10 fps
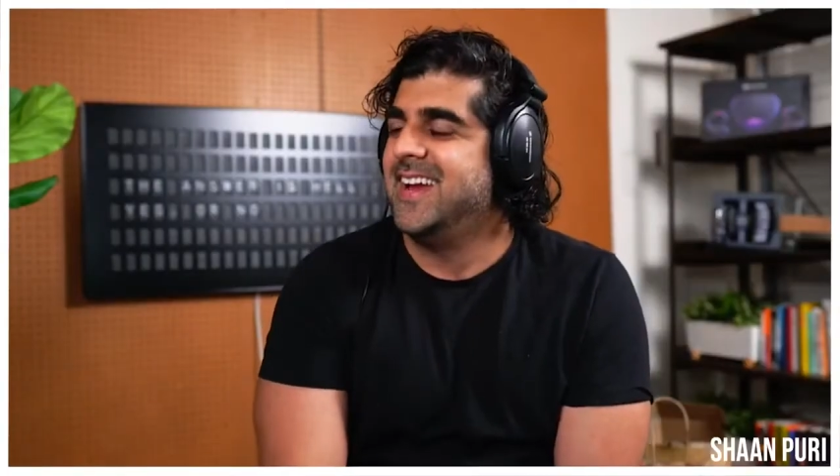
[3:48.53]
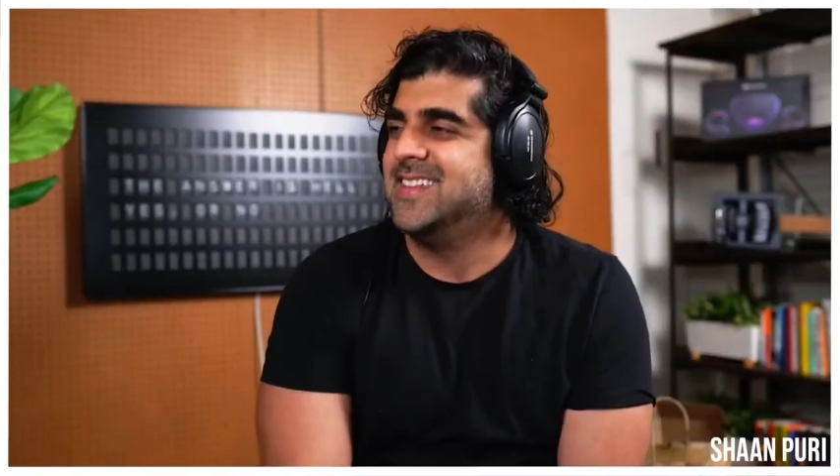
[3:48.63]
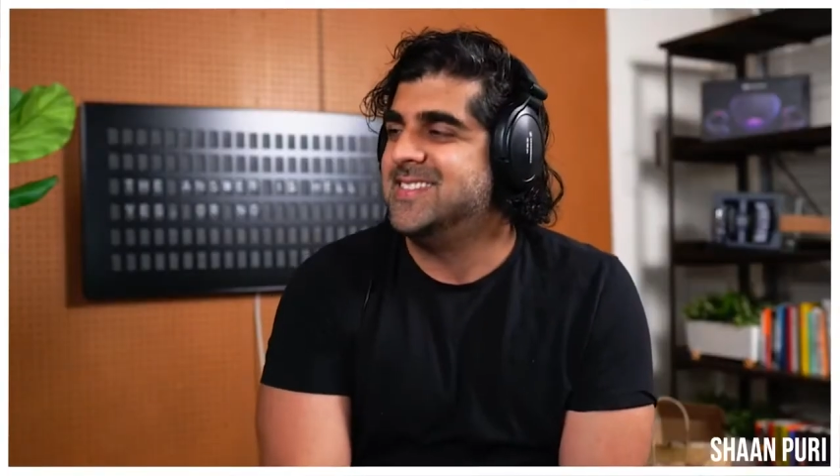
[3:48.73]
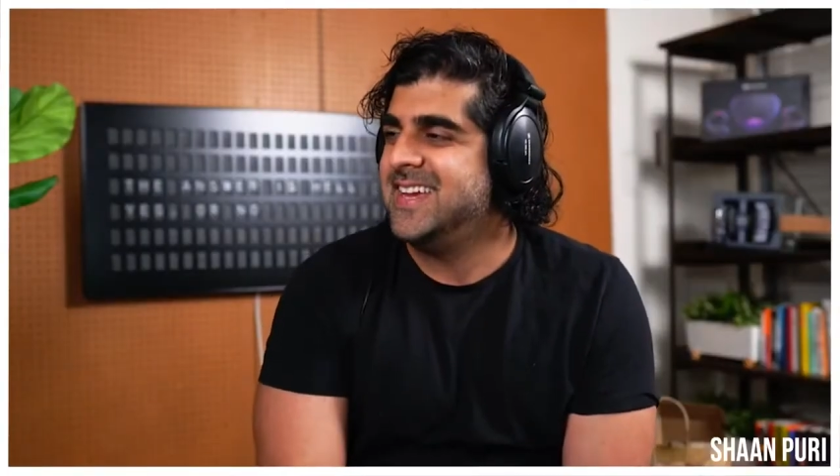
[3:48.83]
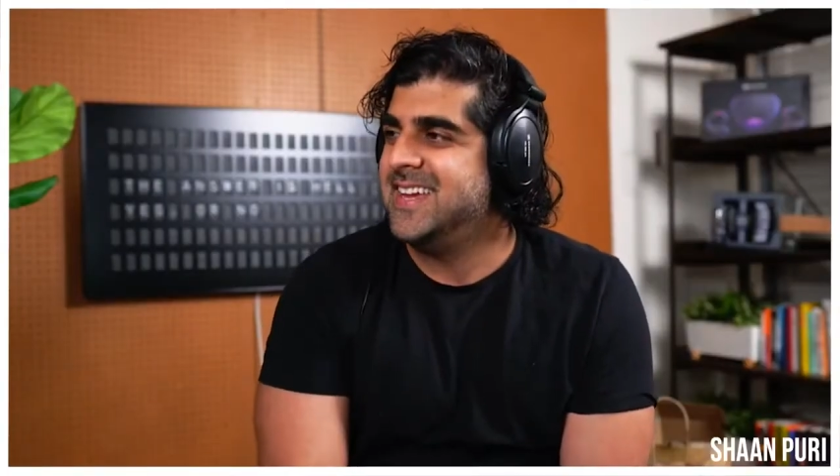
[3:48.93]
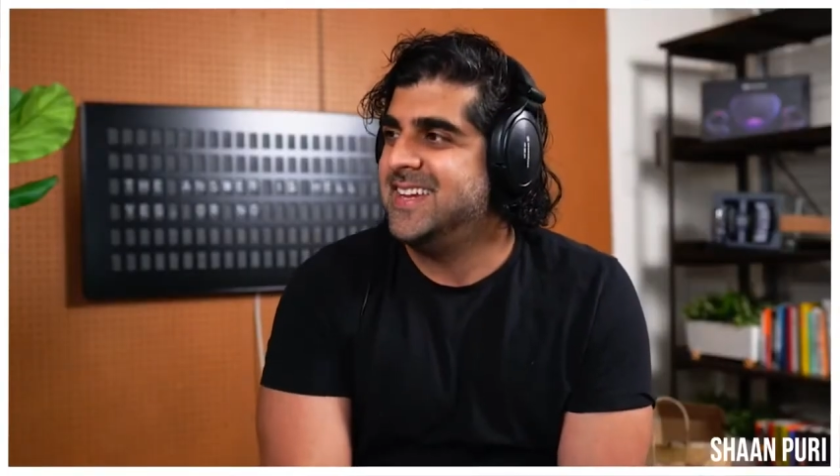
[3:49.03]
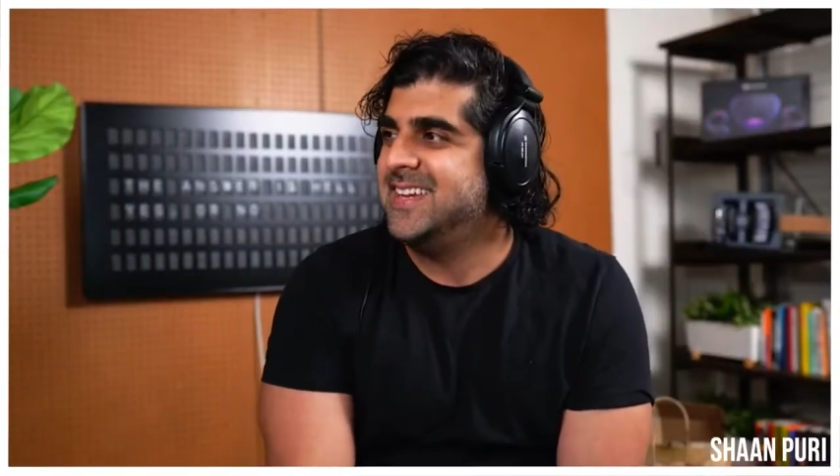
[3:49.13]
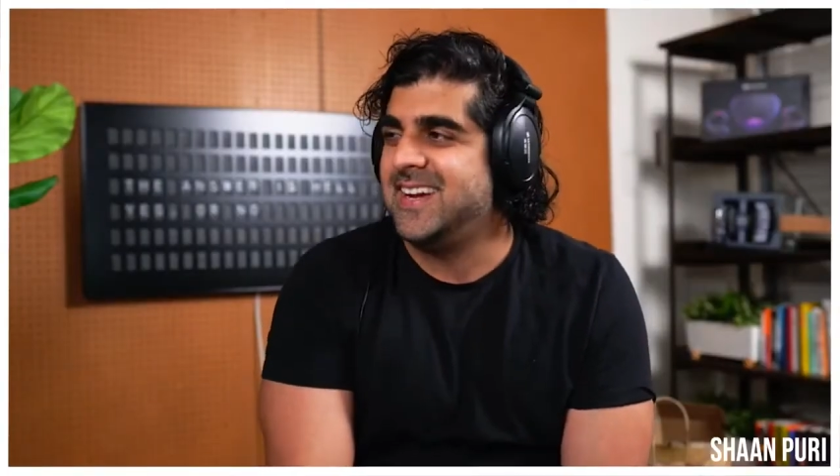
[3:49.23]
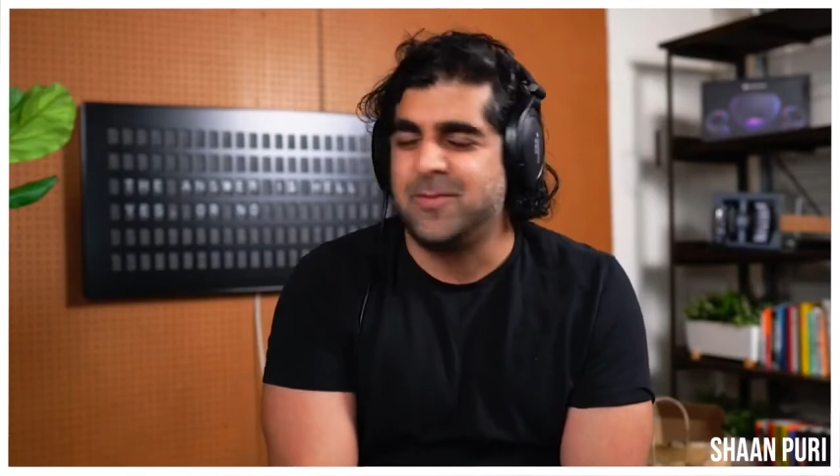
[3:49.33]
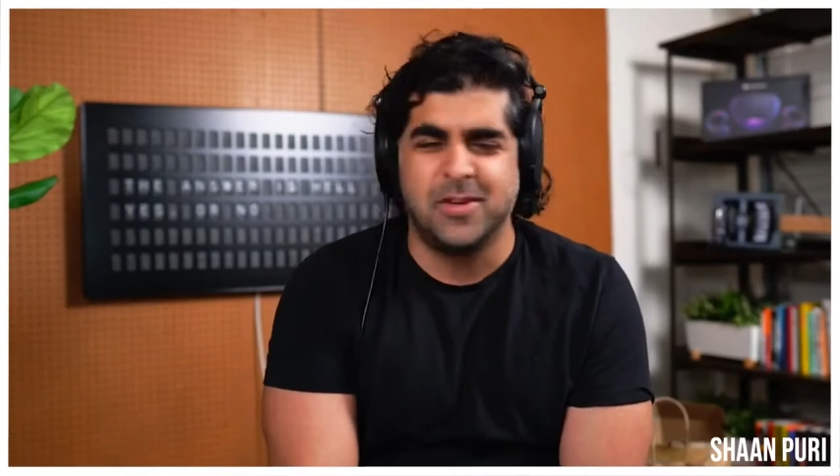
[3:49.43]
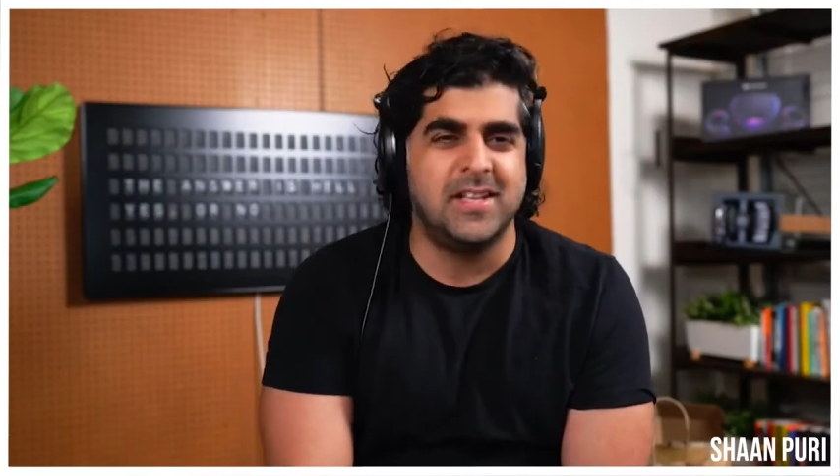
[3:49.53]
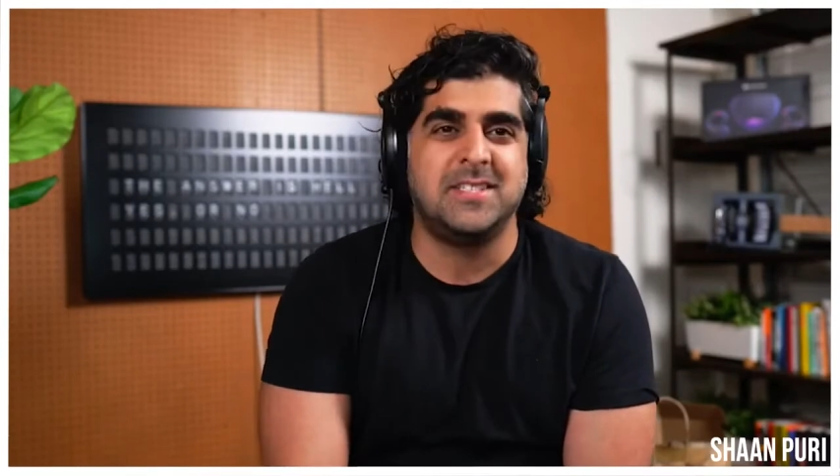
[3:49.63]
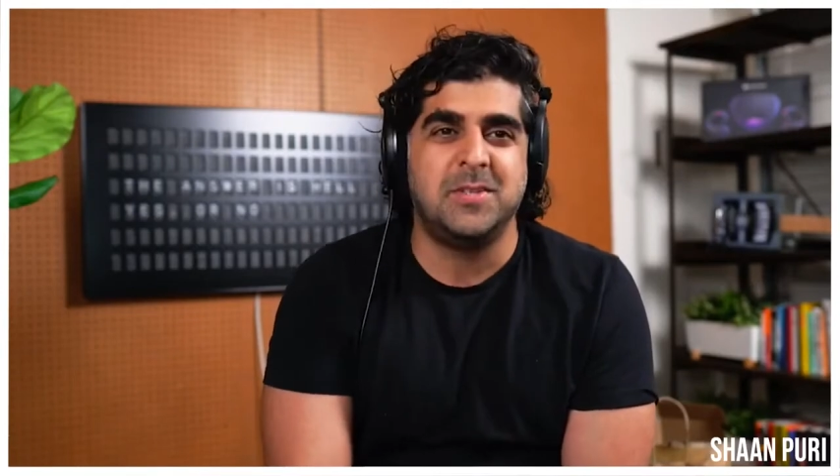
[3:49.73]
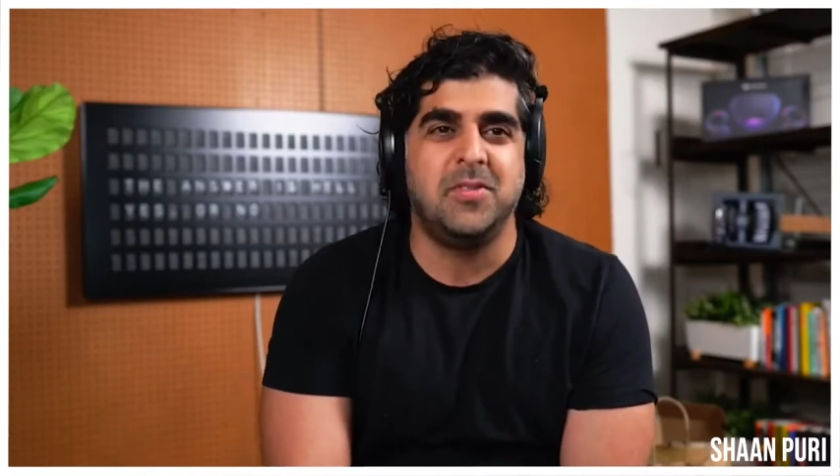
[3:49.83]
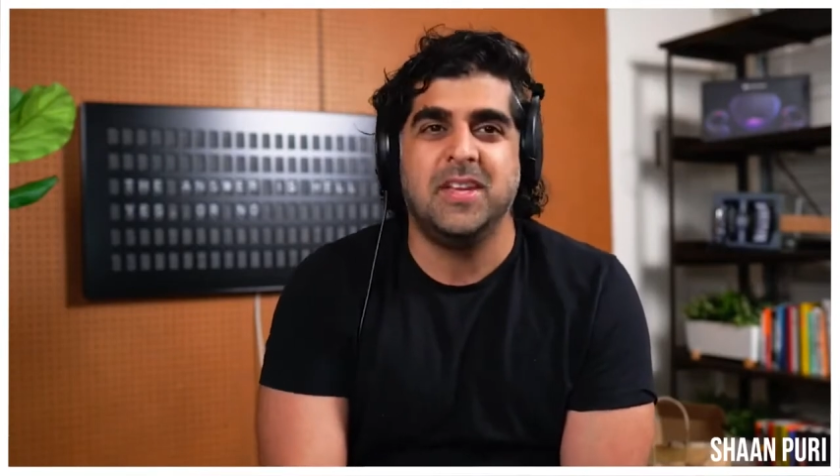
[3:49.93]
And then I
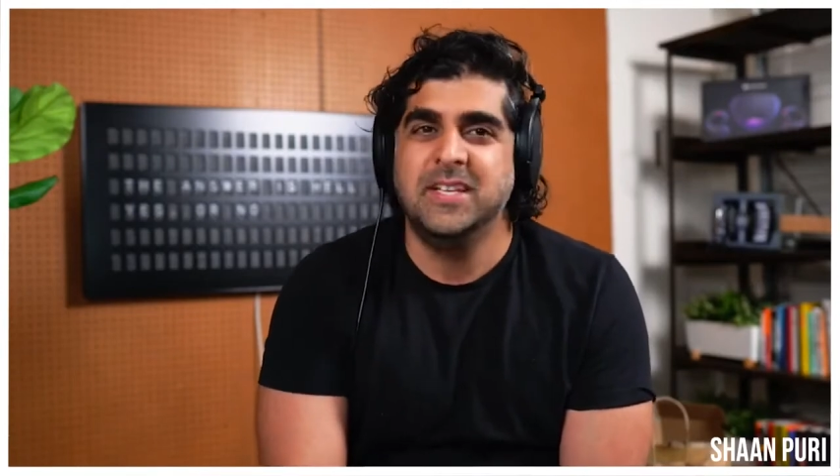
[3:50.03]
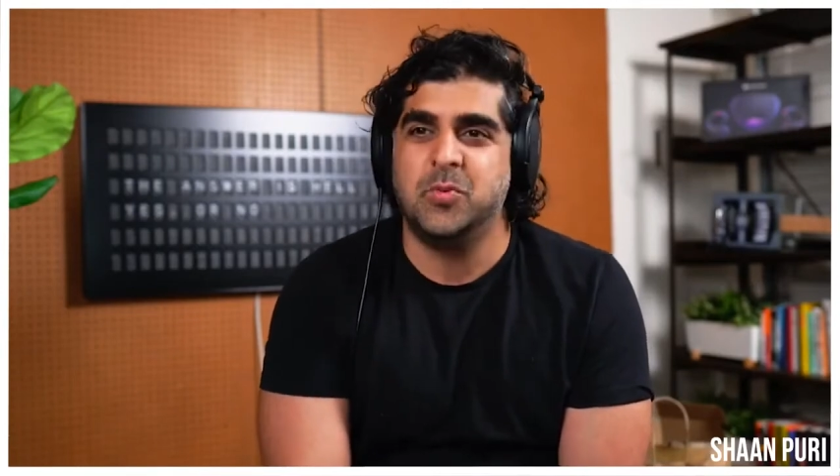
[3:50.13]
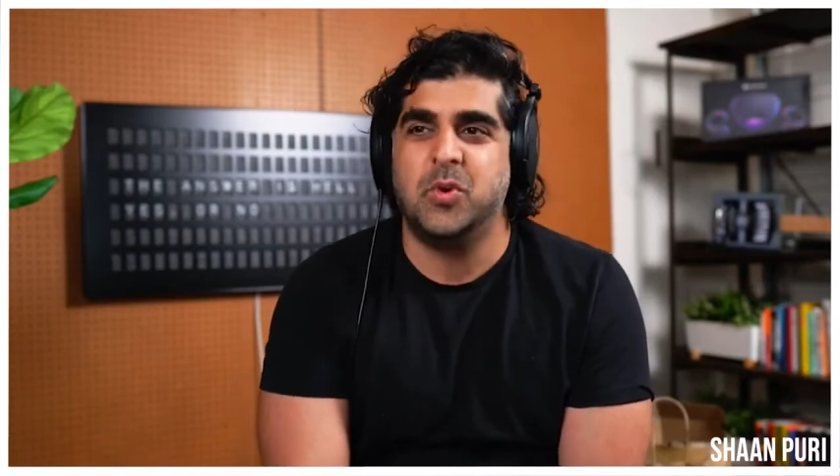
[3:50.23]
realized two things.